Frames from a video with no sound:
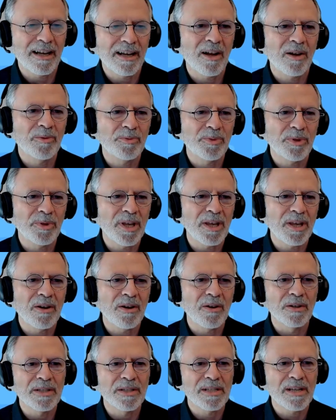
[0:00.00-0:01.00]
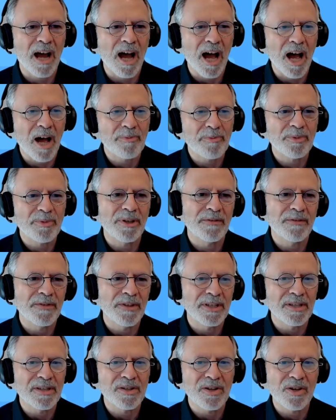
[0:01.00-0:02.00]
a company on top of the
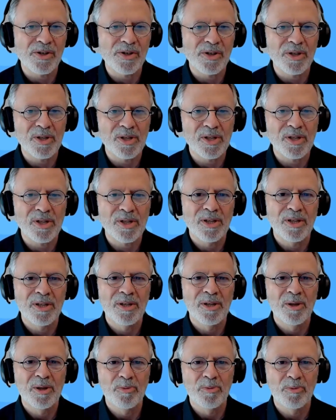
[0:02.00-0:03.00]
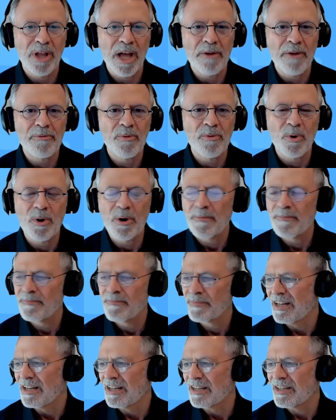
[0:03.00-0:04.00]
Decisions platform,
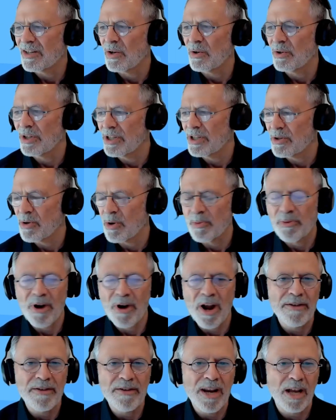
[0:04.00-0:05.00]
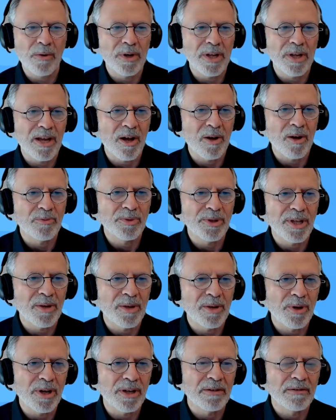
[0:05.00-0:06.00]
sold it to a private equity company,
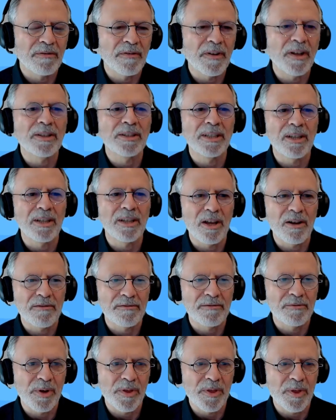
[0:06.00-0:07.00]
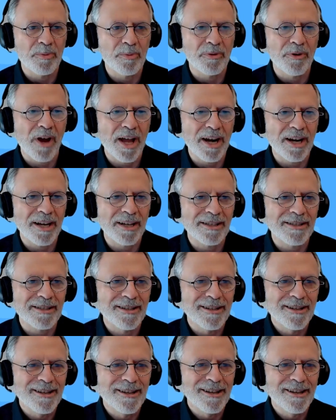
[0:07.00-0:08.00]
but fell in love with the product
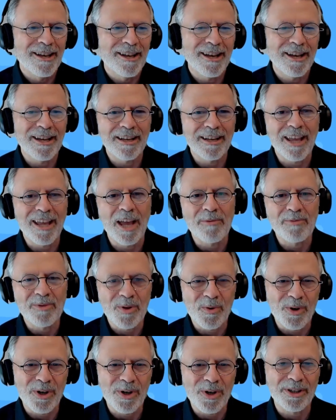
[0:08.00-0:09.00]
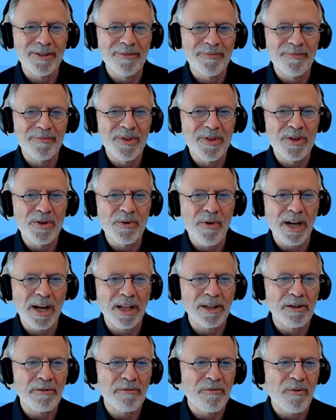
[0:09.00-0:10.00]
and came to work
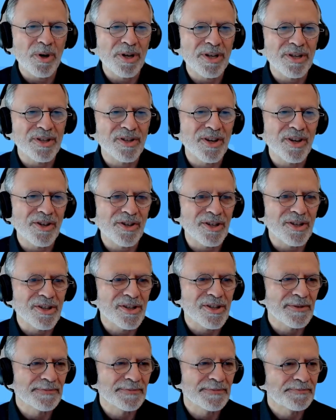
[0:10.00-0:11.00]
directly for Decisions.